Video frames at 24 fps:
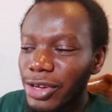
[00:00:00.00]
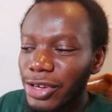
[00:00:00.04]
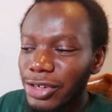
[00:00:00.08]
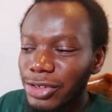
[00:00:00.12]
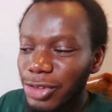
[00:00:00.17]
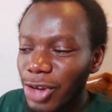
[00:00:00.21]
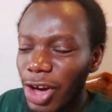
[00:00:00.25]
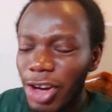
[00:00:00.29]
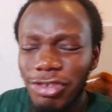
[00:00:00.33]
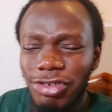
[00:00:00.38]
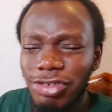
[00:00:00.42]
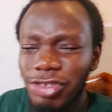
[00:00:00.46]

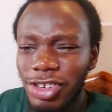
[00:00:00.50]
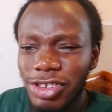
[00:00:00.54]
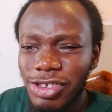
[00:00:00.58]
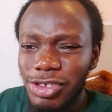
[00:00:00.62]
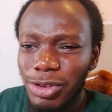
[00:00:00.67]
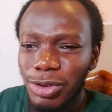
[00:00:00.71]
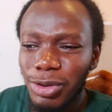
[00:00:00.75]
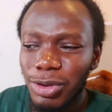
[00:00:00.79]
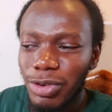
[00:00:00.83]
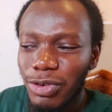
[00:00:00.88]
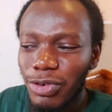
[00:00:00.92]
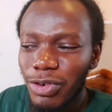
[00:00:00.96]
nursery
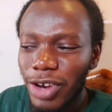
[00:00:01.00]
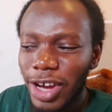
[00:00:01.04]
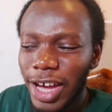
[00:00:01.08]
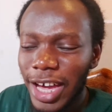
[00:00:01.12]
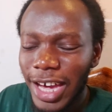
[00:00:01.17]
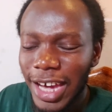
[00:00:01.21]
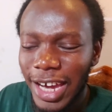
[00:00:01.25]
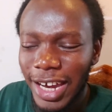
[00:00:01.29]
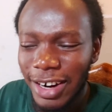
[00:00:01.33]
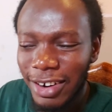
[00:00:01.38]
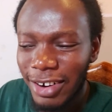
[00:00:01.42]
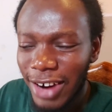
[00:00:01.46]
school,
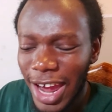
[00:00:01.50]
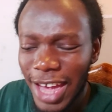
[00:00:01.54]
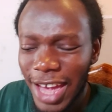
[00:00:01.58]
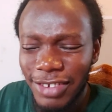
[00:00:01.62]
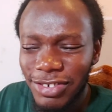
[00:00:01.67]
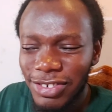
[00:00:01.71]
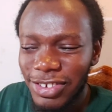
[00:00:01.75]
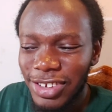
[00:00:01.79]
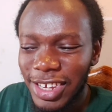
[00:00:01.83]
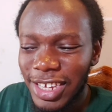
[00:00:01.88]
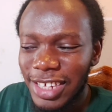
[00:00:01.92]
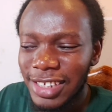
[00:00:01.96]

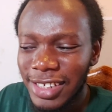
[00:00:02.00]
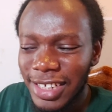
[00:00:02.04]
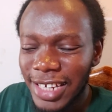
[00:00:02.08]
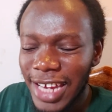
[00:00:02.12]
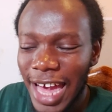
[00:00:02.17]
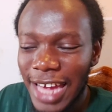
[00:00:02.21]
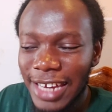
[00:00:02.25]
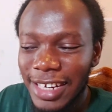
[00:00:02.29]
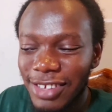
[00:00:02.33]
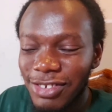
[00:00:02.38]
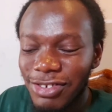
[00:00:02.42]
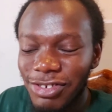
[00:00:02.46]
crèche,
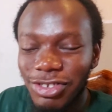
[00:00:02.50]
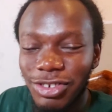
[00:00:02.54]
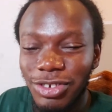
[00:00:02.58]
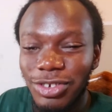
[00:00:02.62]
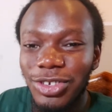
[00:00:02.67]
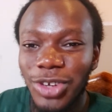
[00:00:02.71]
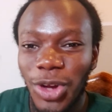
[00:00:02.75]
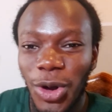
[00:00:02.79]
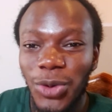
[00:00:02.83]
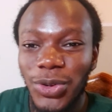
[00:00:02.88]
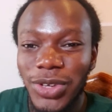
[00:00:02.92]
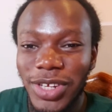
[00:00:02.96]
kindergarten should
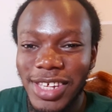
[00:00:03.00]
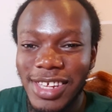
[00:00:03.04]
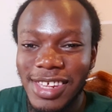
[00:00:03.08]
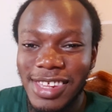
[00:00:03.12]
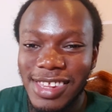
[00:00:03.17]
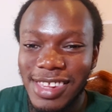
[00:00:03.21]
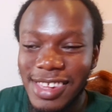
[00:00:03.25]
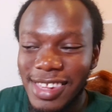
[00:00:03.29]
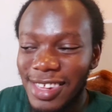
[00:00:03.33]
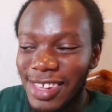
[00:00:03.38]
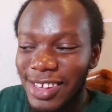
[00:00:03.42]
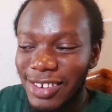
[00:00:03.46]
know
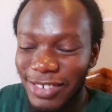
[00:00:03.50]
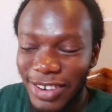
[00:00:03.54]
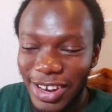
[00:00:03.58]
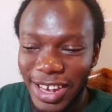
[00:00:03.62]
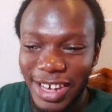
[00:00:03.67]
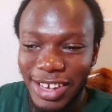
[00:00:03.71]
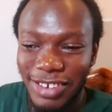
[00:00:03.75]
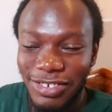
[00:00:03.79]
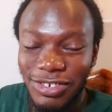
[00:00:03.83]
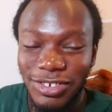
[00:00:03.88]
this, right?